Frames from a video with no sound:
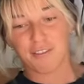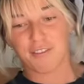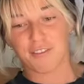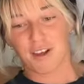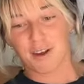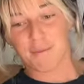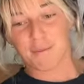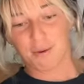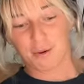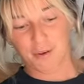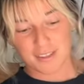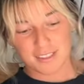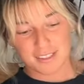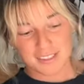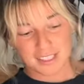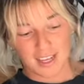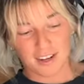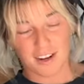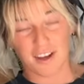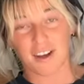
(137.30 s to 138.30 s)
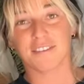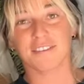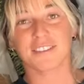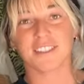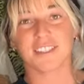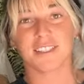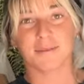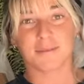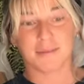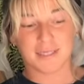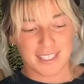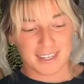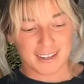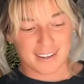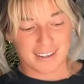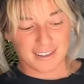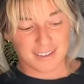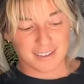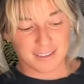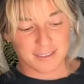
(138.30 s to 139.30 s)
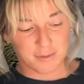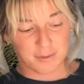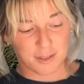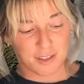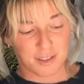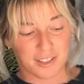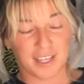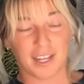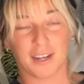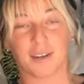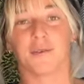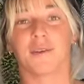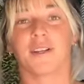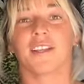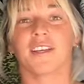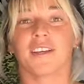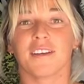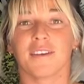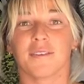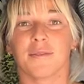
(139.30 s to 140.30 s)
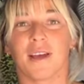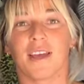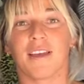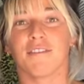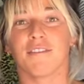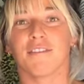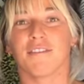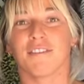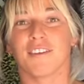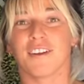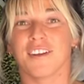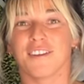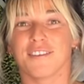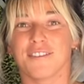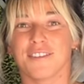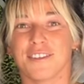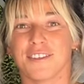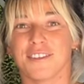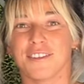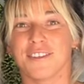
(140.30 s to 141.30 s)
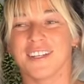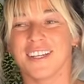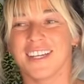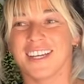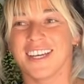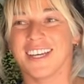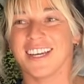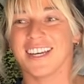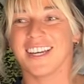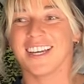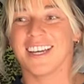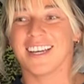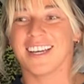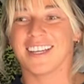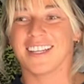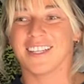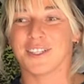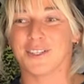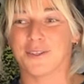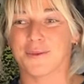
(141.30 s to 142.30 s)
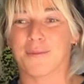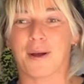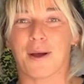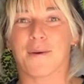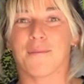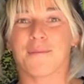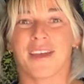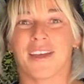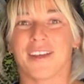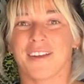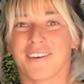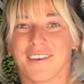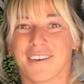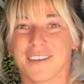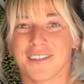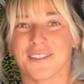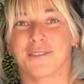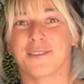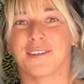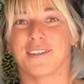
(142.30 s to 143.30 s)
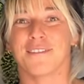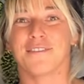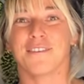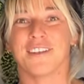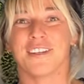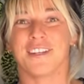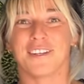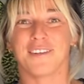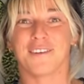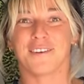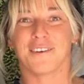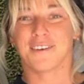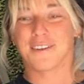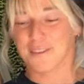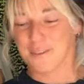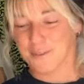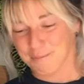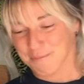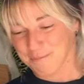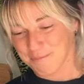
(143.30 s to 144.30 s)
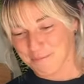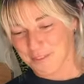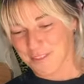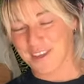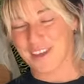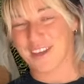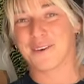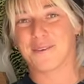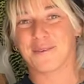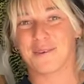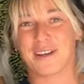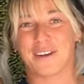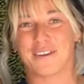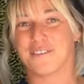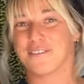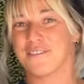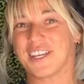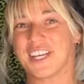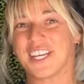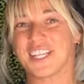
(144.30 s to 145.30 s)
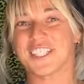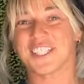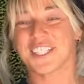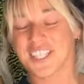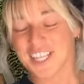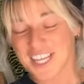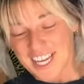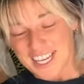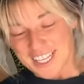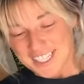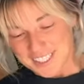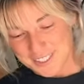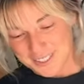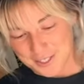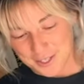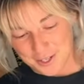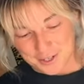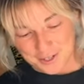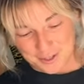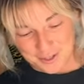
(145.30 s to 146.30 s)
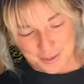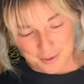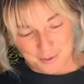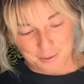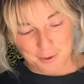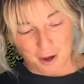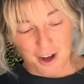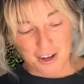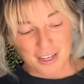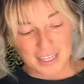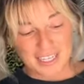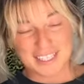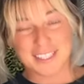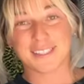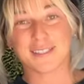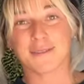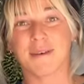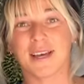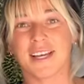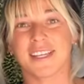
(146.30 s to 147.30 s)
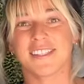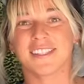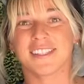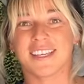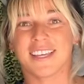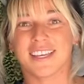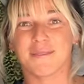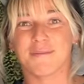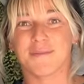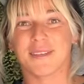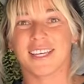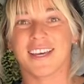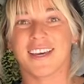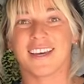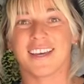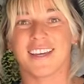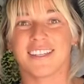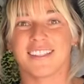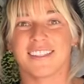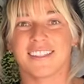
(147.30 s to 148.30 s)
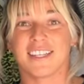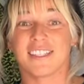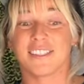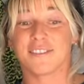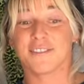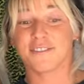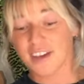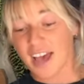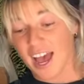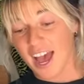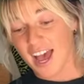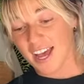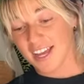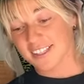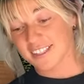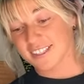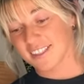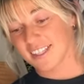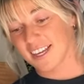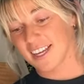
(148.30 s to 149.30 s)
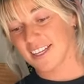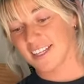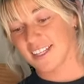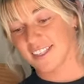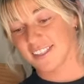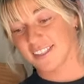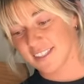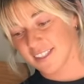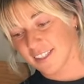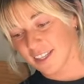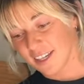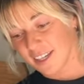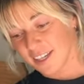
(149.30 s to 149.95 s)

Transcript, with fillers: fun boards that often because when you get a really good wave in front of you, you're bummed that you're on a twin fin or a thick, weird fish. So the Rocket is the best thing because it's fast and it's